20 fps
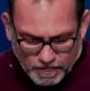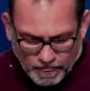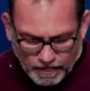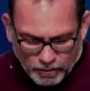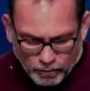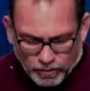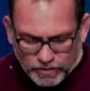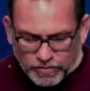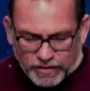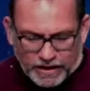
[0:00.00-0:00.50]

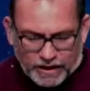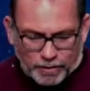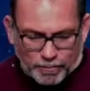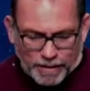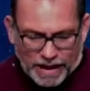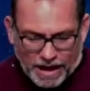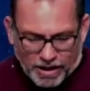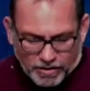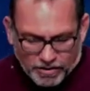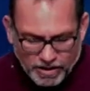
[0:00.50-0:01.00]
when we think
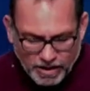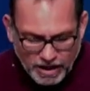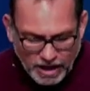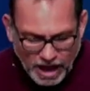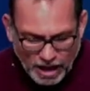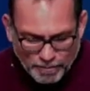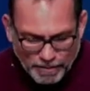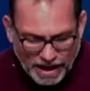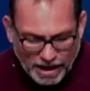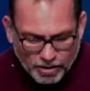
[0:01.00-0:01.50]
about,
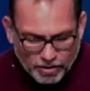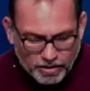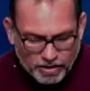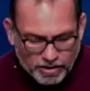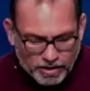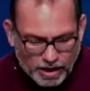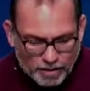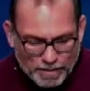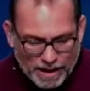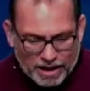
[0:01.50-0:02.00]
about,
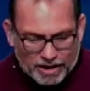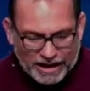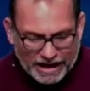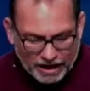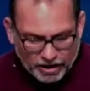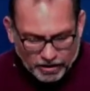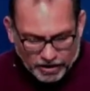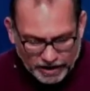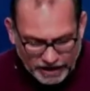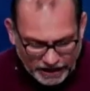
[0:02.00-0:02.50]
about
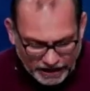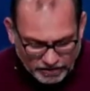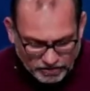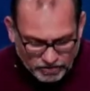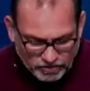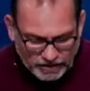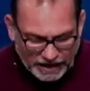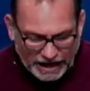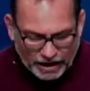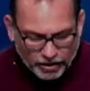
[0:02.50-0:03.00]

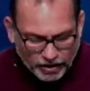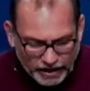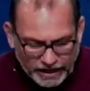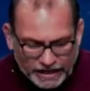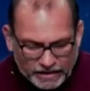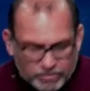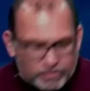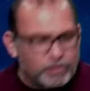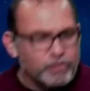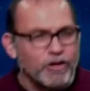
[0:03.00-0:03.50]
arrogance,
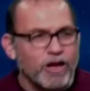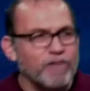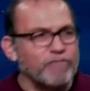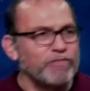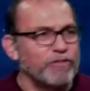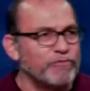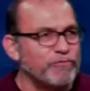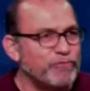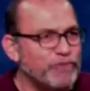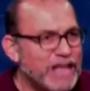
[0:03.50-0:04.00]
arrogance is of the
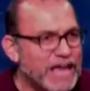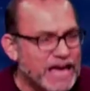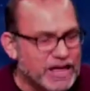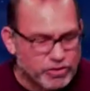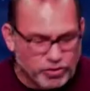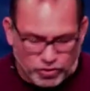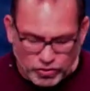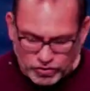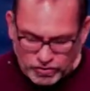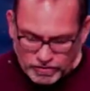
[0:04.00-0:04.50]

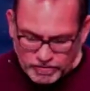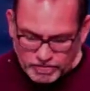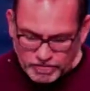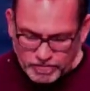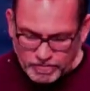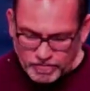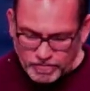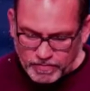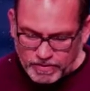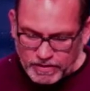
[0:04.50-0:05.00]
flesh.
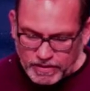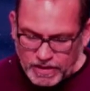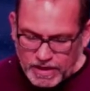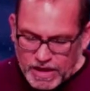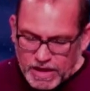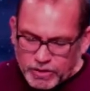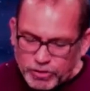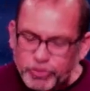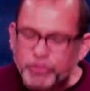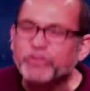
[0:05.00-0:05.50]

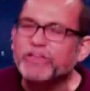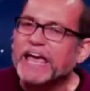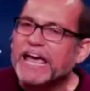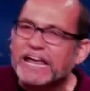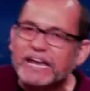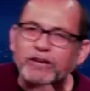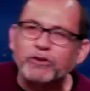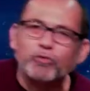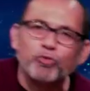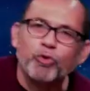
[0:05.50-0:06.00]

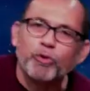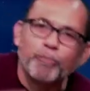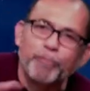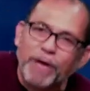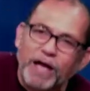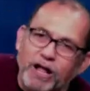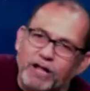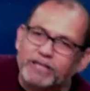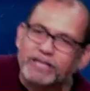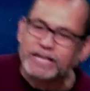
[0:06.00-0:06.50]
Satan
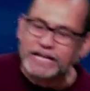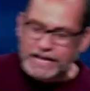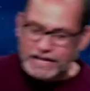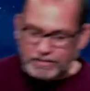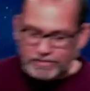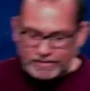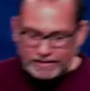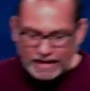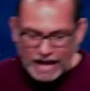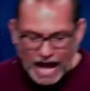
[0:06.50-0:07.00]
rebelled
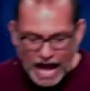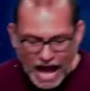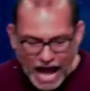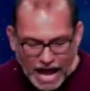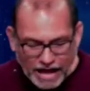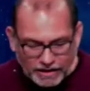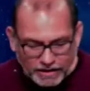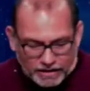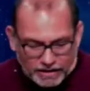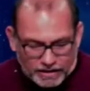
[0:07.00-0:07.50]
against
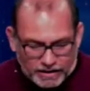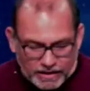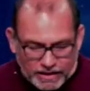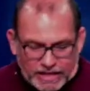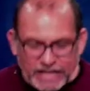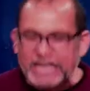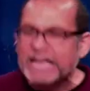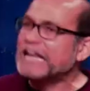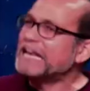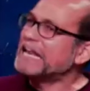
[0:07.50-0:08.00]
God in